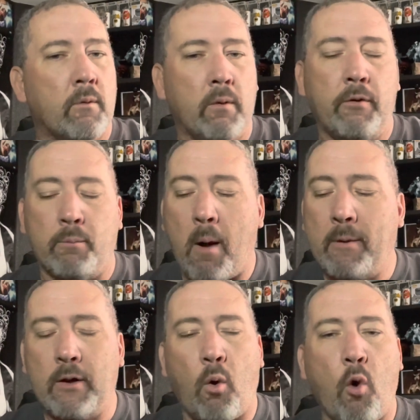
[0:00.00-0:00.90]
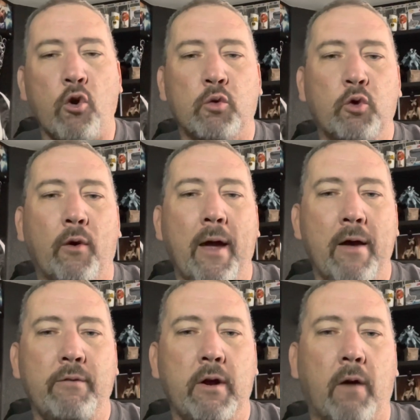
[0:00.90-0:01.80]
they're probably going to order real
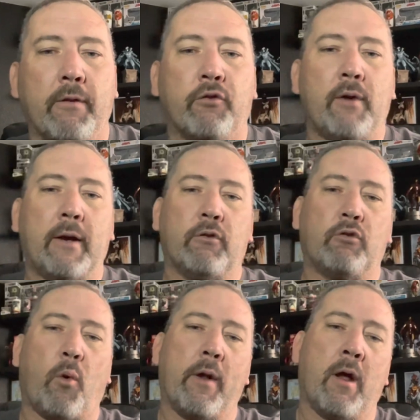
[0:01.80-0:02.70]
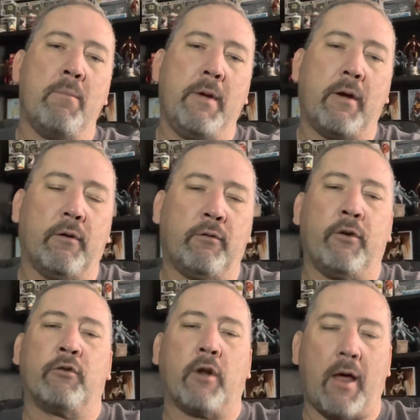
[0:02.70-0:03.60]
heavy on the second storyline because
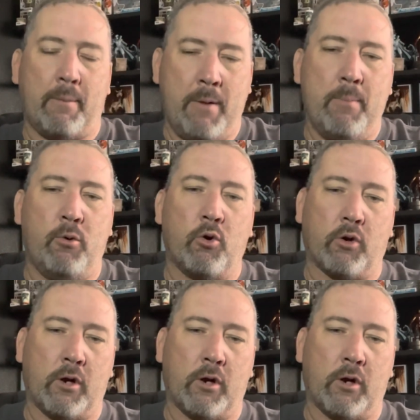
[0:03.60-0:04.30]
there's a lot of people who are going